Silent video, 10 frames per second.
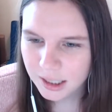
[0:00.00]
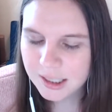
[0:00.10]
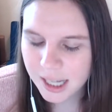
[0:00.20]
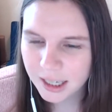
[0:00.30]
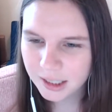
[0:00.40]

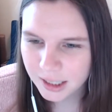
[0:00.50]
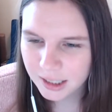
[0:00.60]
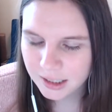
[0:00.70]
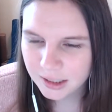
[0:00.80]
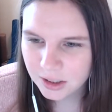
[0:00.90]

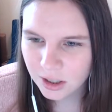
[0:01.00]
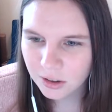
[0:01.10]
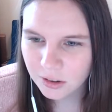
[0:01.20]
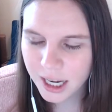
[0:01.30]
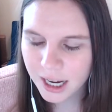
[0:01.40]
exactly.
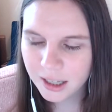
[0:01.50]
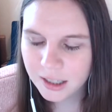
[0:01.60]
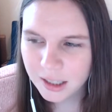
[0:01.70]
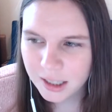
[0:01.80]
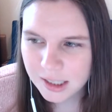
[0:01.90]
So yeah,
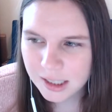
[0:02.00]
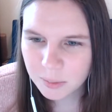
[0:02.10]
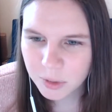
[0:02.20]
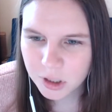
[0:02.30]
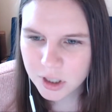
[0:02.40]
that's
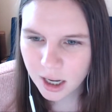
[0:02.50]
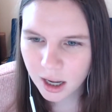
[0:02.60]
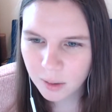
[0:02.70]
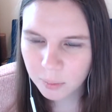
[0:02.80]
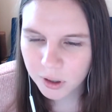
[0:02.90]
similar to
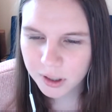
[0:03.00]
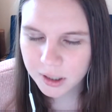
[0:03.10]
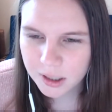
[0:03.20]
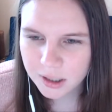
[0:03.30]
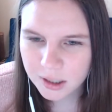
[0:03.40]

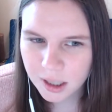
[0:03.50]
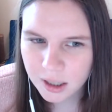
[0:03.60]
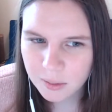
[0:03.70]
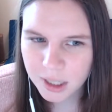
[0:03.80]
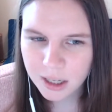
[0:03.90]
Upwork.
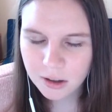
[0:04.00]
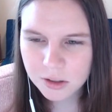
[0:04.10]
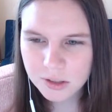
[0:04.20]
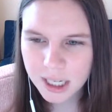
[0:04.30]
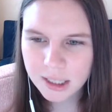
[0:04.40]
Um, they also
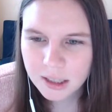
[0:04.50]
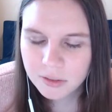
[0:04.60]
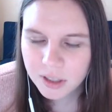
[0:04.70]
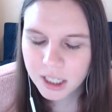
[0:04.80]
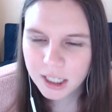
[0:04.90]
take like a,
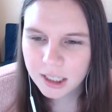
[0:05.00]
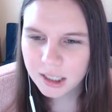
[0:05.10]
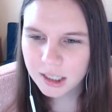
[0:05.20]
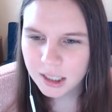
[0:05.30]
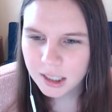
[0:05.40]
oh,
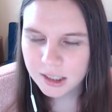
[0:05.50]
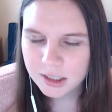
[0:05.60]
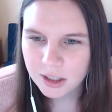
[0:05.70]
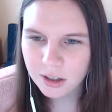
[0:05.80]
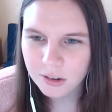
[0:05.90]

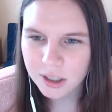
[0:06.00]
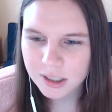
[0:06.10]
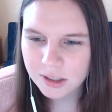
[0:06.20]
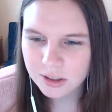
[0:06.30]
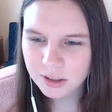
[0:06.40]
so
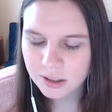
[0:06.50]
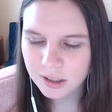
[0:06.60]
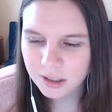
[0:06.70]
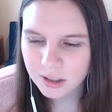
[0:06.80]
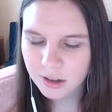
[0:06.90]
it's,
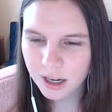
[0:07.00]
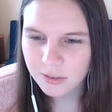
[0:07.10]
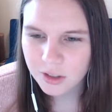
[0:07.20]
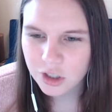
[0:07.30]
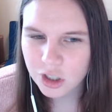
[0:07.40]
you
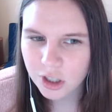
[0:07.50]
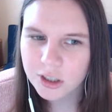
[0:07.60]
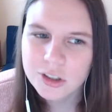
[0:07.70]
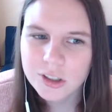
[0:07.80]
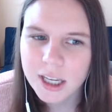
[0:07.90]
have to
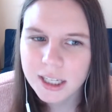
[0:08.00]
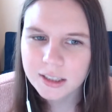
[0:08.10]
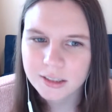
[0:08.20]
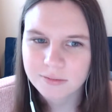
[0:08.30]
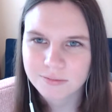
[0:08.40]
charge like
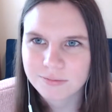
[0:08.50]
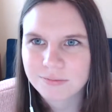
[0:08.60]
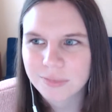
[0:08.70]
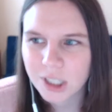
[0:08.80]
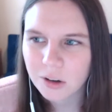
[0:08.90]

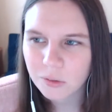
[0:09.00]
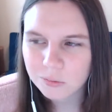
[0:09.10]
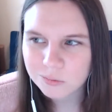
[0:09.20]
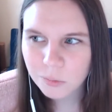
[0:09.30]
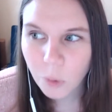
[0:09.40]
you know
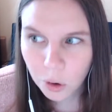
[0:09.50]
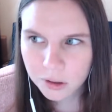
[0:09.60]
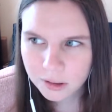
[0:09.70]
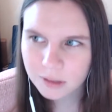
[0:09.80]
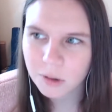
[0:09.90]

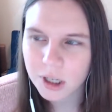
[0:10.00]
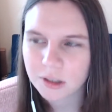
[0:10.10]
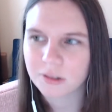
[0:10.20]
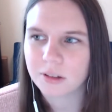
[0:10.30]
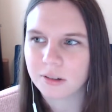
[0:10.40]
more than what
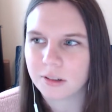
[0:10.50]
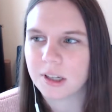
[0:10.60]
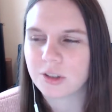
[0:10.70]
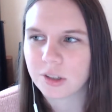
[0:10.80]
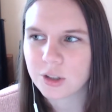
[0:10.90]
you would
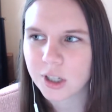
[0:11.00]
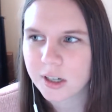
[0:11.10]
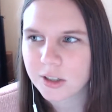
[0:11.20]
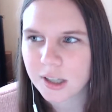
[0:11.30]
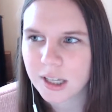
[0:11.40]
initially
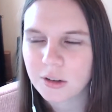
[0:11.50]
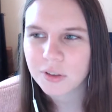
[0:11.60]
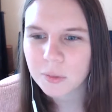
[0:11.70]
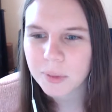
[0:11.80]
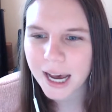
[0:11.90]
charge right. and you
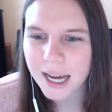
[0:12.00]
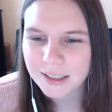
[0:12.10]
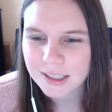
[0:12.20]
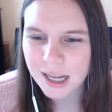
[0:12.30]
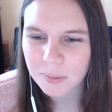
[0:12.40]
bad
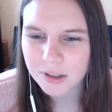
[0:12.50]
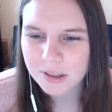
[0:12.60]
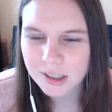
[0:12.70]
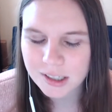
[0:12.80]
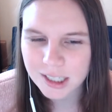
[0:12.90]
because that
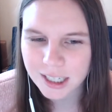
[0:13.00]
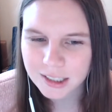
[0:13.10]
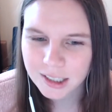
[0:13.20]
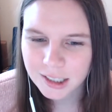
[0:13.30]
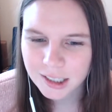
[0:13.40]
person is
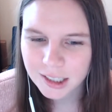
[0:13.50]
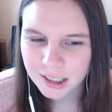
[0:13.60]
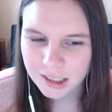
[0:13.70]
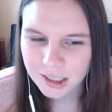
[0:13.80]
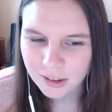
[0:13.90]
like
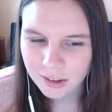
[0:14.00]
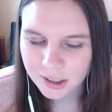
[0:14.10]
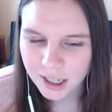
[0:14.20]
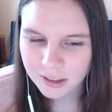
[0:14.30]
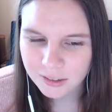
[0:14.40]
you know they're
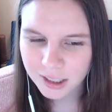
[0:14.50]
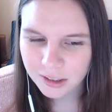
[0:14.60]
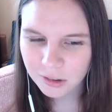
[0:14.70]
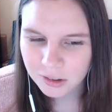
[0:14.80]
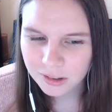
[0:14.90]
kind of like
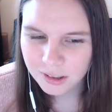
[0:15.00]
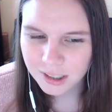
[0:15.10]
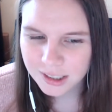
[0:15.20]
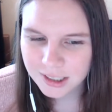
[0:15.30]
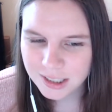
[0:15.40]
well
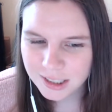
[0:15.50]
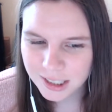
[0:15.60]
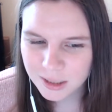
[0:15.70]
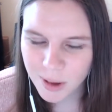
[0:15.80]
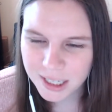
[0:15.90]

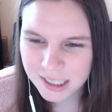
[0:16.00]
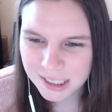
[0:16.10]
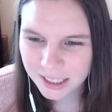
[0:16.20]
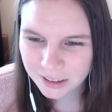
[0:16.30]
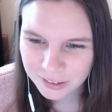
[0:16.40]
well the way to
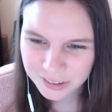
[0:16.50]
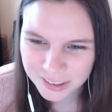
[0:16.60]
get around